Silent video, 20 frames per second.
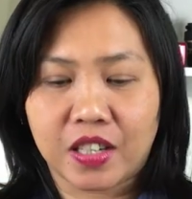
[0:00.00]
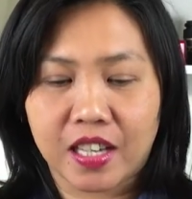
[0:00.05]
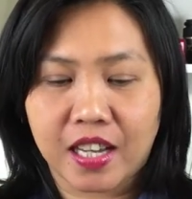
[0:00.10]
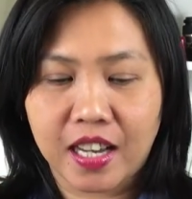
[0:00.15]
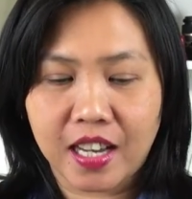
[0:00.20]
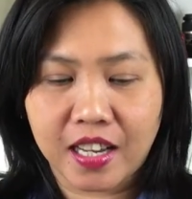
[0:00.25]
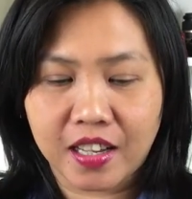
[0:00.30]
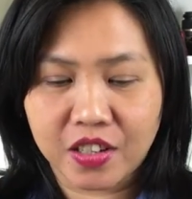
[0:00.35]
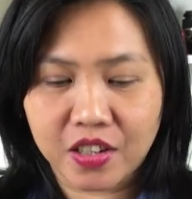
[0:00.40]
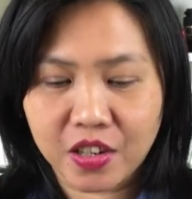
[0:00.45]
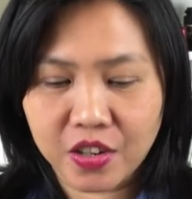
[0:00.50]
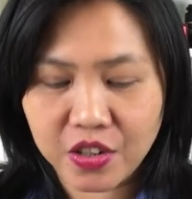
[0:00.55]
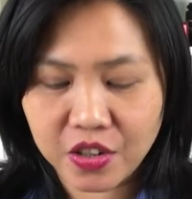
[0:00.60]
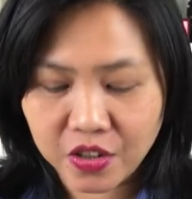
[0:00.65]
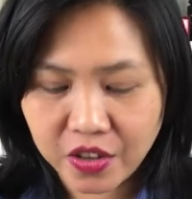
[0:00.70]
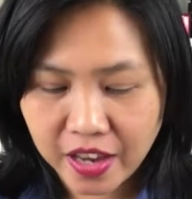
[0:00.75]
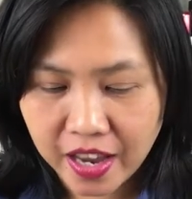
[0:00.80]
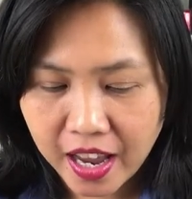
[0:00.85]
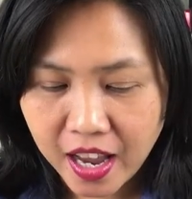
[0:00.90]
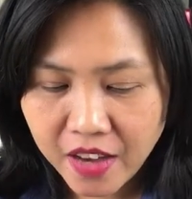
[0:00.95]
Okay, there
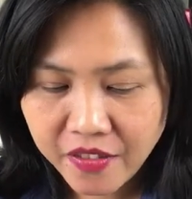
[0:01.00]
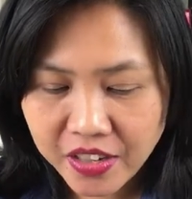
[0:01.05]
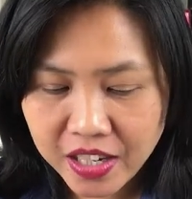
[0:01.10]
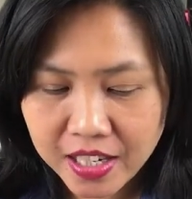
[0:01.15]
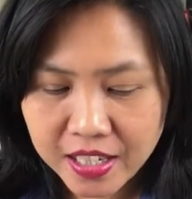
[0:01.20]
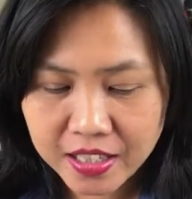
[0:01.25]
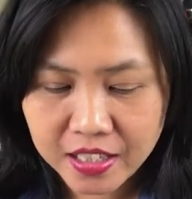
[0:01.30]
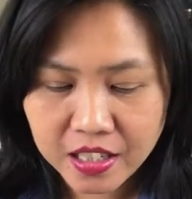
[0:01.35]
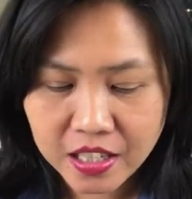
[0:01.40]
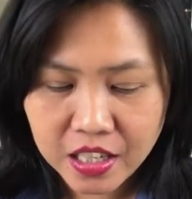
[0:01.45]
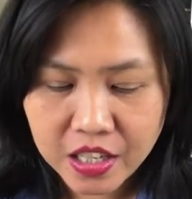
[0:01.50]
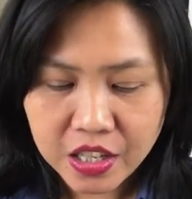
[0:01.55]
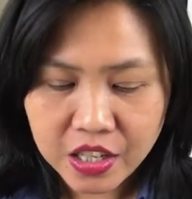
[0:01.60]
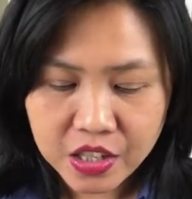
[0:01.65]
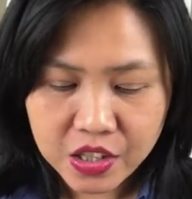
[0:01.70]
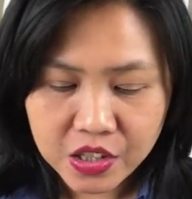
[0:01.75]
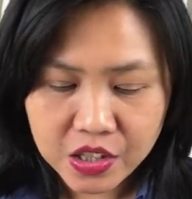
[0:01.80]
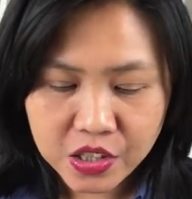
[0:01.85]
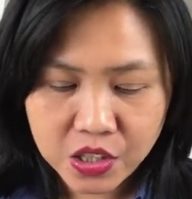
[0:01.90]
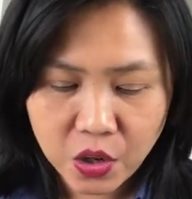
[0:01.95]
you have it.
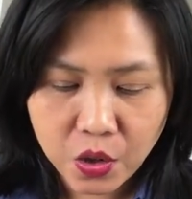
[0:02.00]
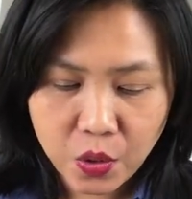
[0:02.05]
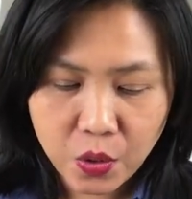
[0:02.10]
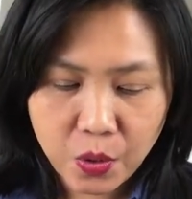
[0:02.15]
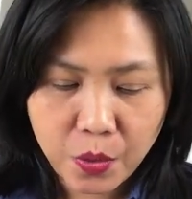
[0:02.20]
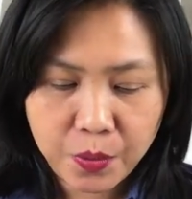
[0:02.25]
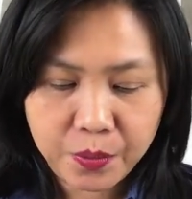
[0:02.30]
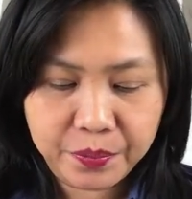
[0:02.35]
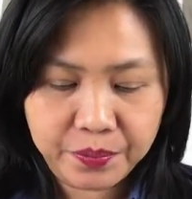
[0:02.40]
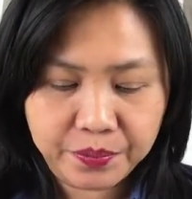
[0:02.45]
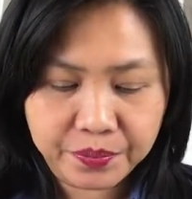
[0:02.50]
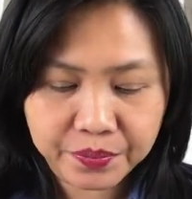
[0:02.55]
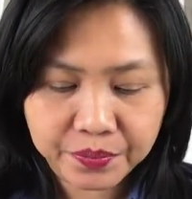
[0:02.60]
So